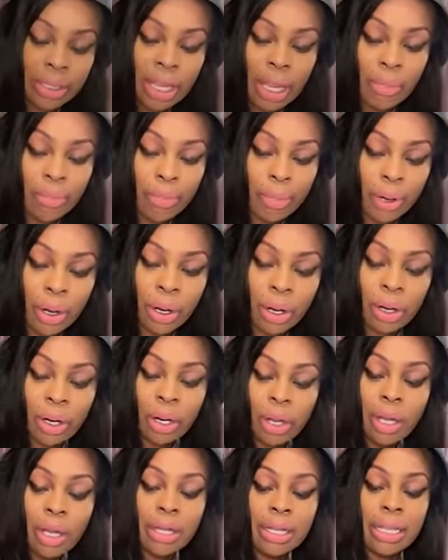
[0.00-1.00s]

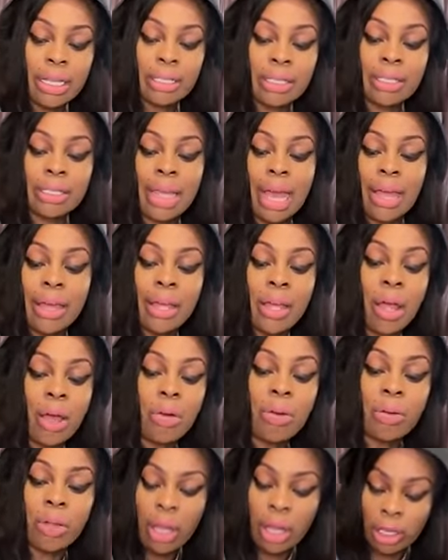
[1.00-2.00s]
temper, they're
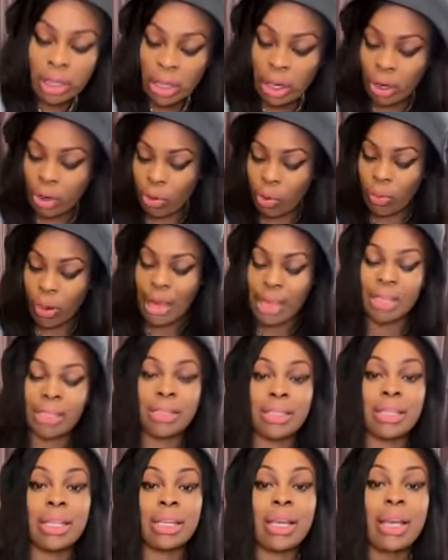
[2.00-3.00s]
psycho, they're
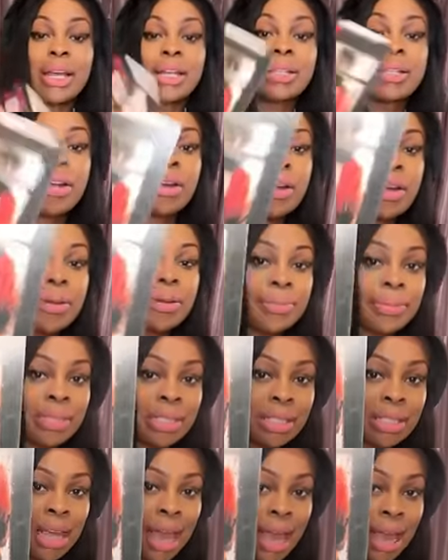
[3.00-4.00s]
crazy, they're
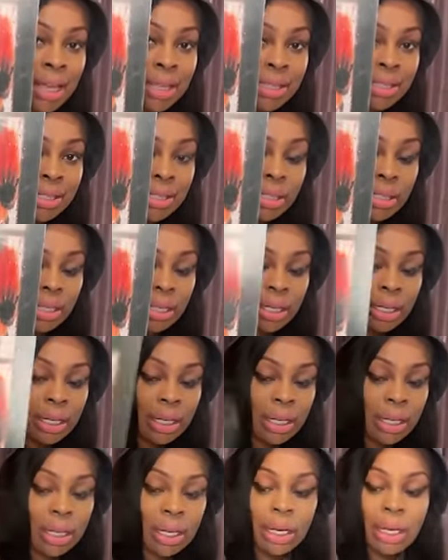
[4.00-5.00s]
obsessed.
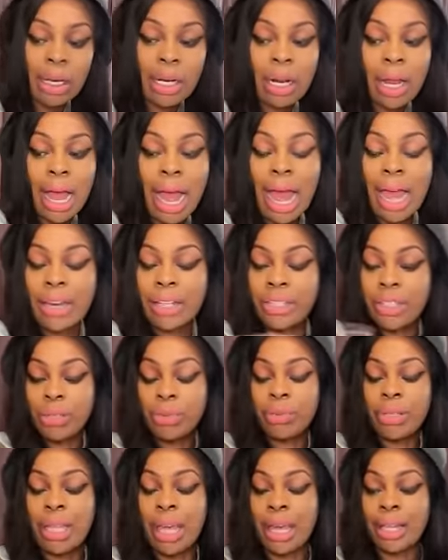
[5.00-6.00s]
How did
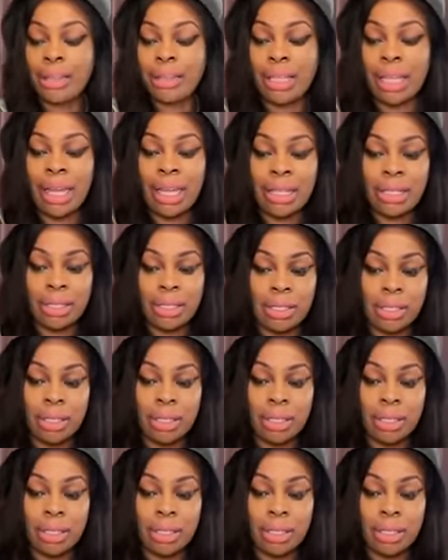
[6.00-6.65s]
you get this?